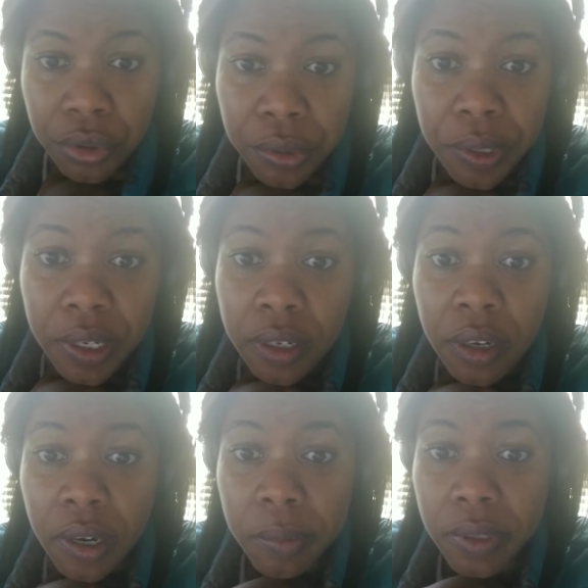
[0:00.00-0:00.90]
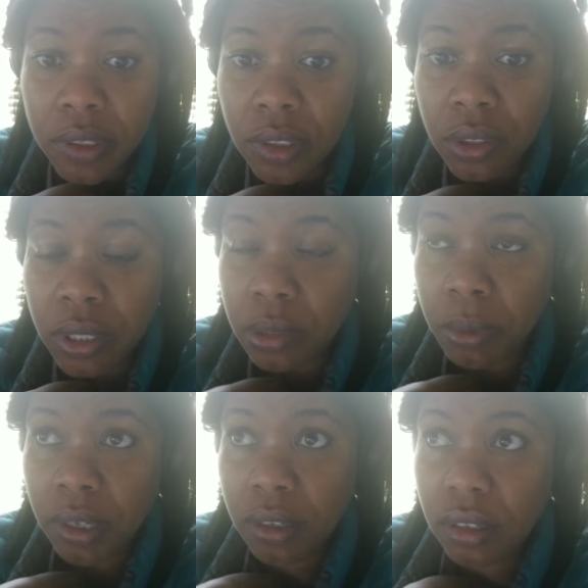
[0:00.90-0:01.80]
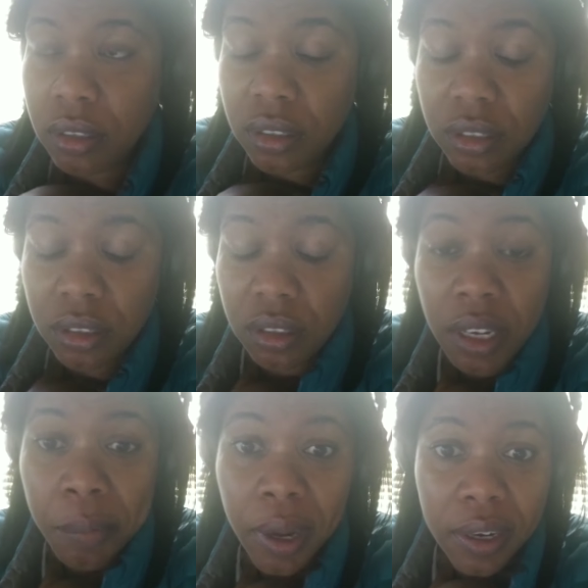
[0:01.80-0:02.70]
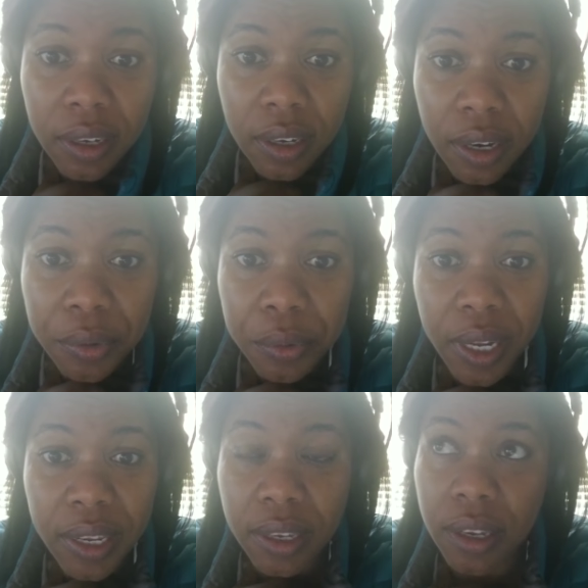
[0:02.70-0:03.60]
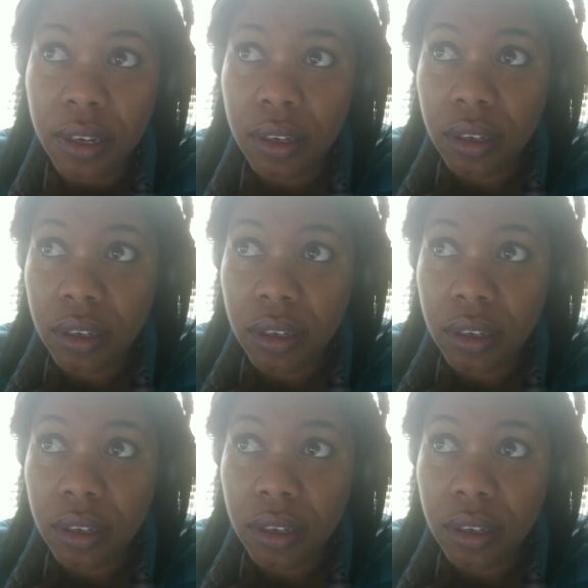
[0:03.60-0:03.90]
Throw it in the garbage, trust me. It's demonic. I don't like it.